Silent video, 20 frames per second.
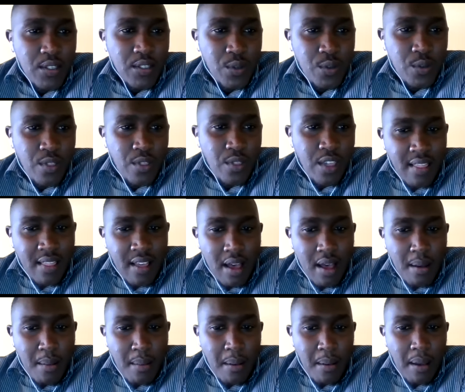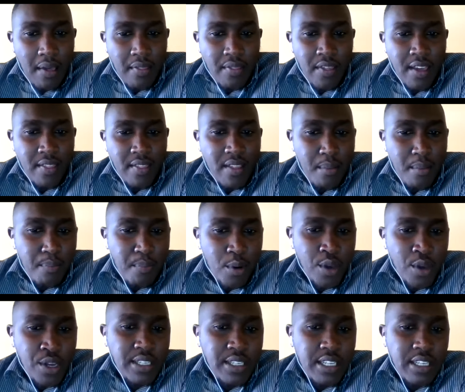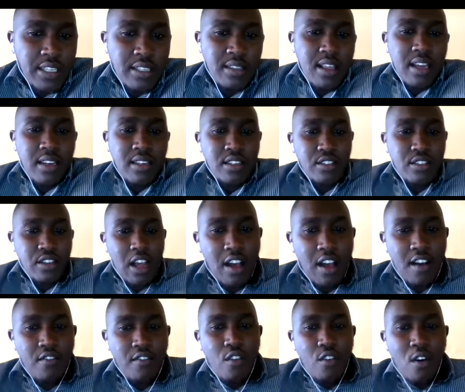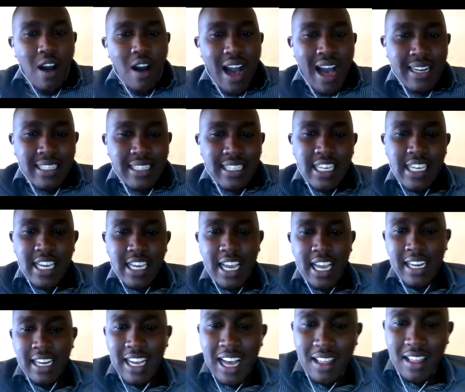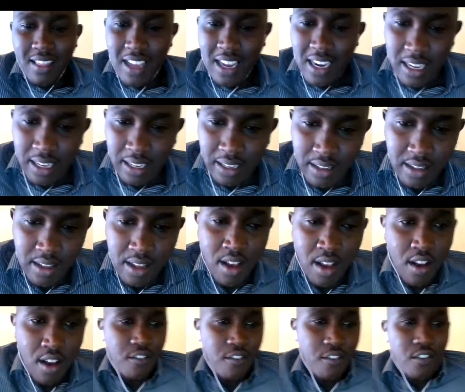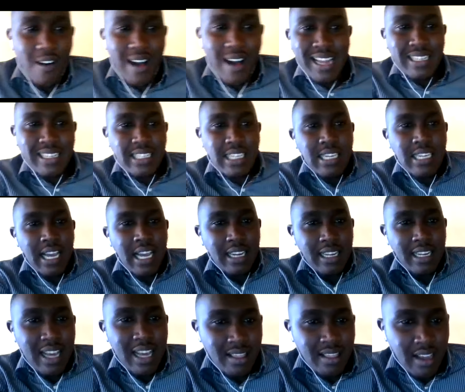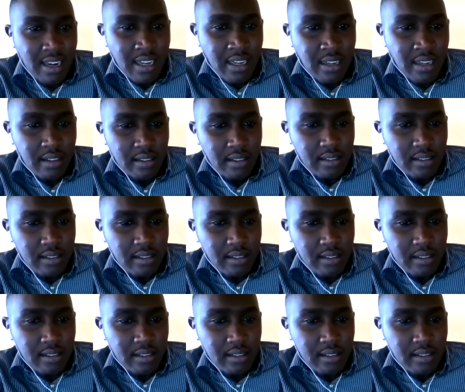So uh, the other, the other point is that uh, for hunting and gathering, for hunting and gathering,